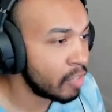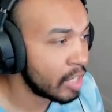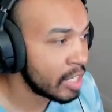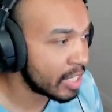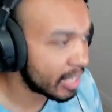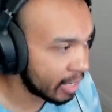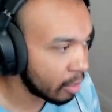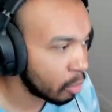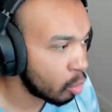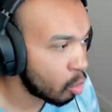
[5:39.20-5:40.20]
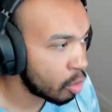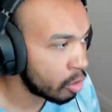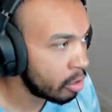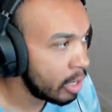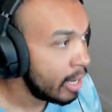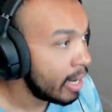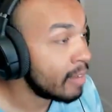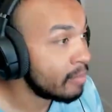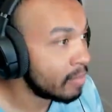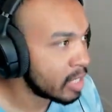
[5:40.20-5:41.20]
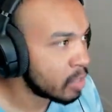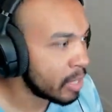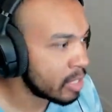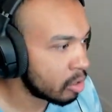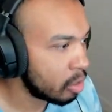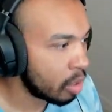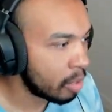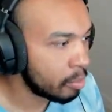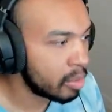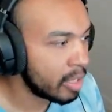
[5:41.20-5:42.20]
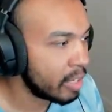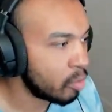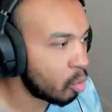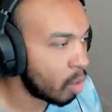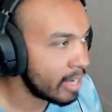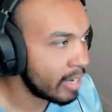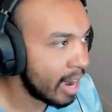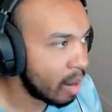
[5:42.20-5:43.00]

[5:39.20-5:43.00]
is Kill Order, and it's basically what I'm playing right now.